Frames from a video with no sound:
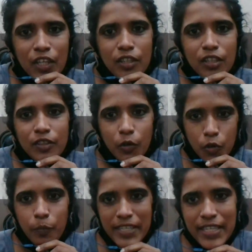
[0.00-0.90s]
Through your
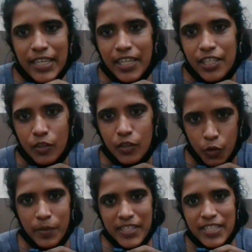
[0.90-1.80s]

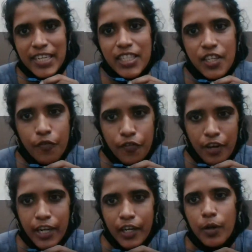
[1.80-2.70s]
presentation, you have
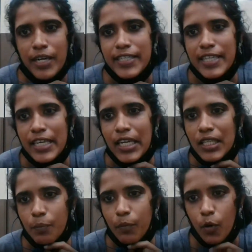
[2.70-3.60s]
tried to unsettle the
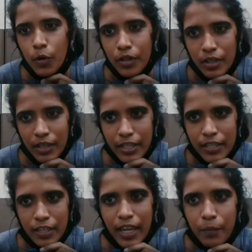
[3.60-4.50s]
port
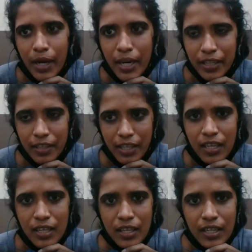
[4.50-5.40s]
hinterland binary.
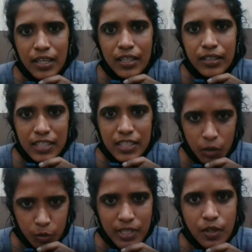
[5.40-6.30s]
The
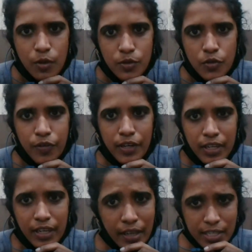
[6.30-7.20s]
southwest coast of India
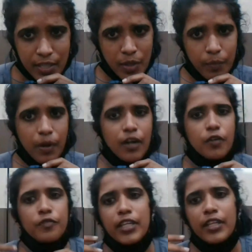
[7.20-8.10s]
has been part of the
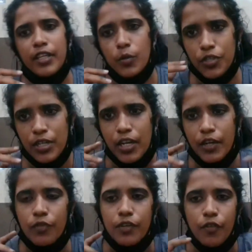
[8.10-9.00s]
Indian Ocean
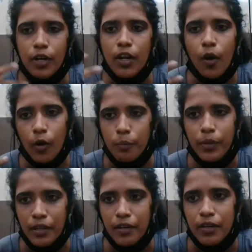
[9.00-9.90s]
network for a long period.